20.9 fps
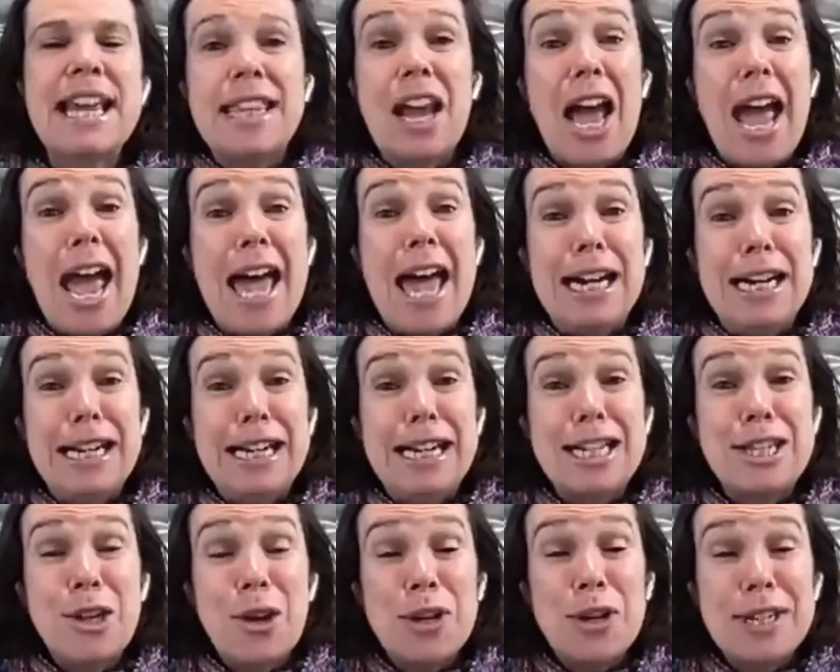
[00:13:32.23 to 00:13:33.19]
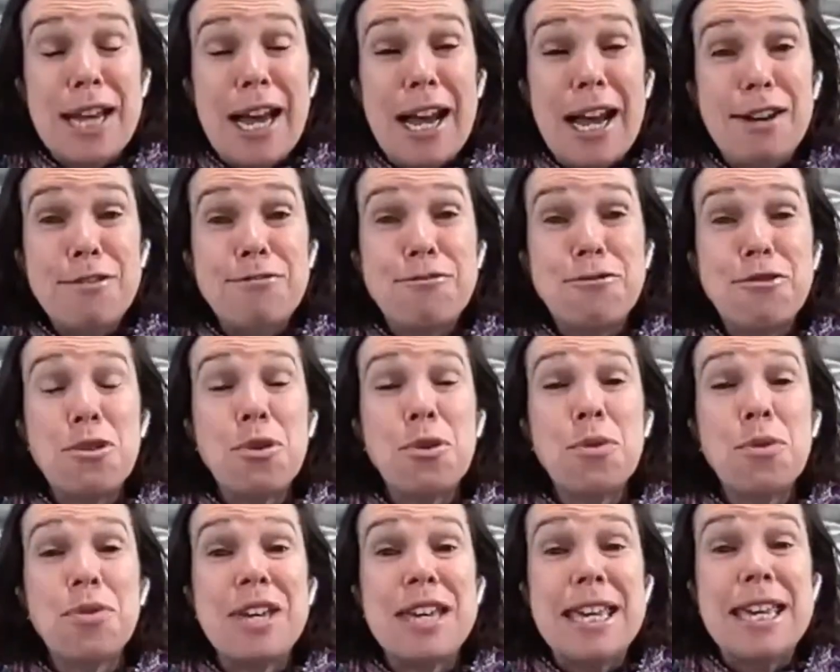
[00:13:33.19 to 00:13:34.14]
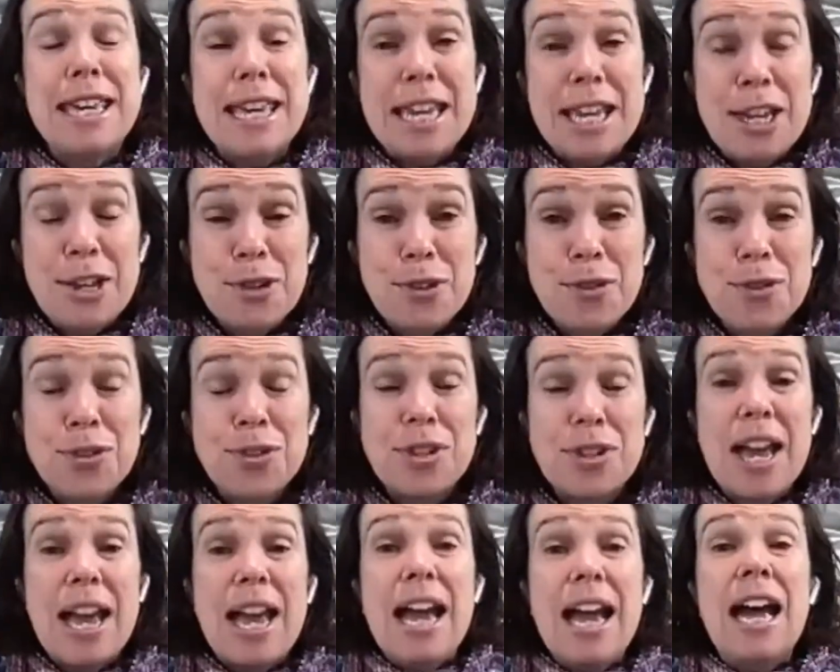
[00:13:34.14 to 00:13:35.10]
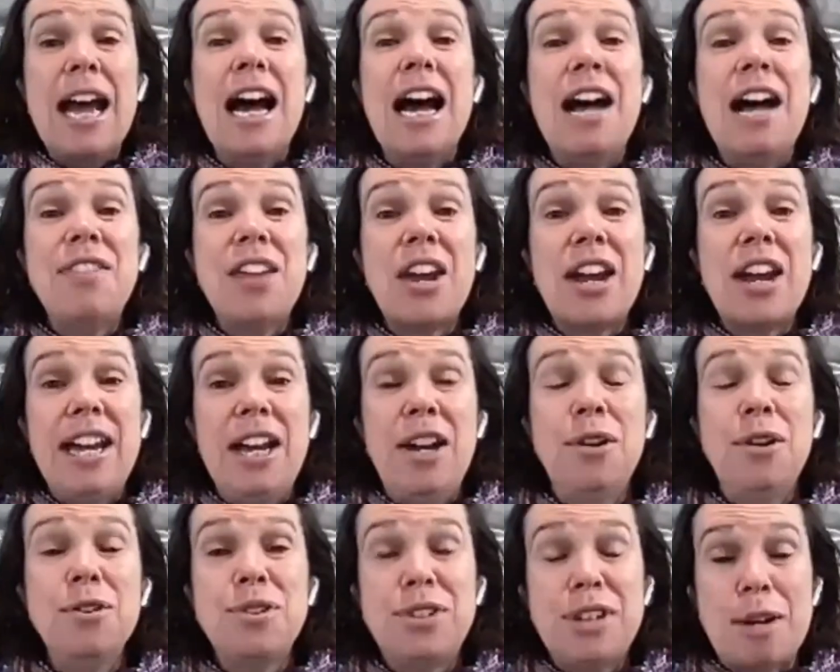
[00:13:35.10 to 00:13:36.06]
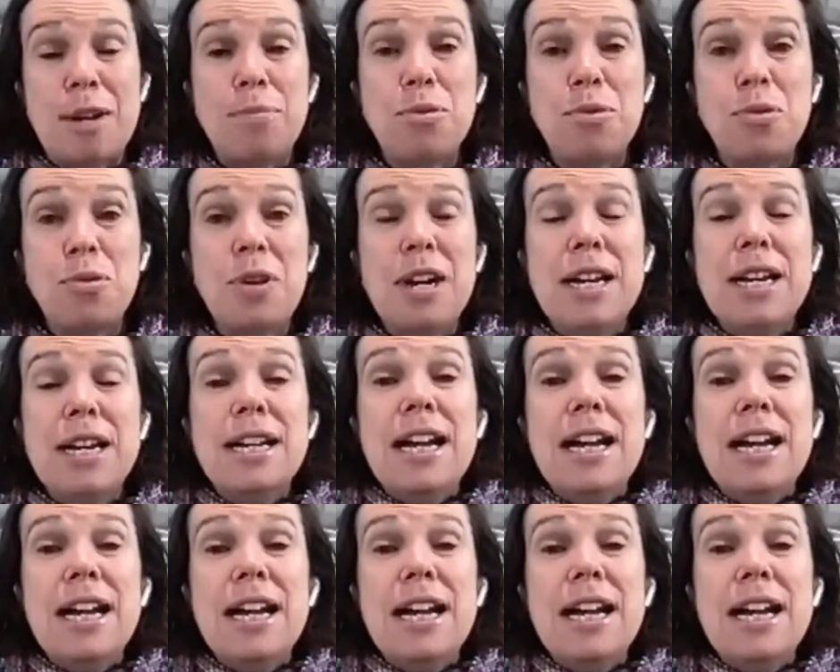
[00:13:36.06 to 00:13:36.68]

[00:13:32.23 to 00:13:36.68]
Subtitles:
Then I added in a sock yarn for the heels that I held double.